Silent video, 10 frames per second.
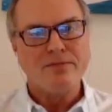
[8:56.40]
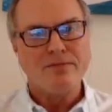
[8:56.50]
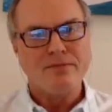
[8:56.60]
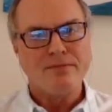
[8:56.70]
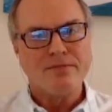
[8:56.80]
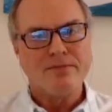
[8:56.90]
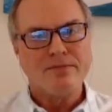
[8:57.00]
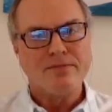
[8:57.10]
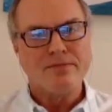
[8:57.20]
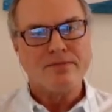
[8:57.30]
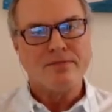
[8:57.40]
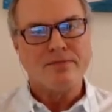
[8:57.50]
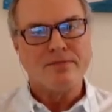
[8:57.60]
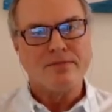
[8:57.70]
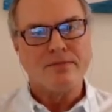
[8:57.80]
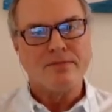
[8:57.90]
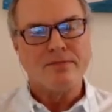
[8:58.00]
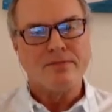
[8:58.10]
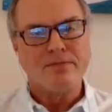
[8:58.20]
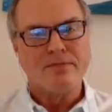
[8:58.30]

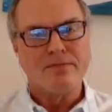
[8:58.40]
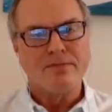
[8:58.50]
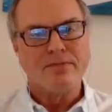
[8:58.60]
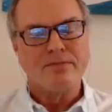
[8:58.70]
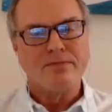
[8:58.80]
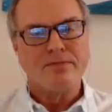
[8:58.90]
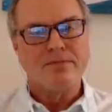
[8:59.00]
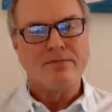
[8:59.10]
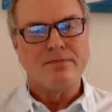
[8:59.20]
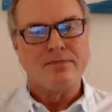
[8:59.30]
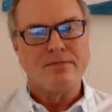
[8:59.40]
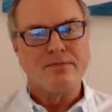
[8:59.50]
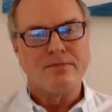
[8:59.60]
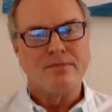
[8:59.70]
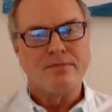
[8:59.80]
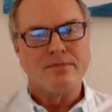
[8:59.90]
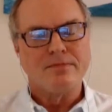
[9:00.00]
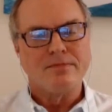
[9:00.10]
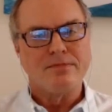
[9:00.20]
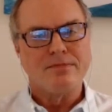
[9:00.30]

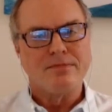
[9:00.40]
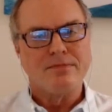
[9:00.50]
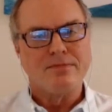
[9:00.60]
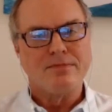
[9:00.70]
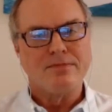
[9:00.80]
(silent)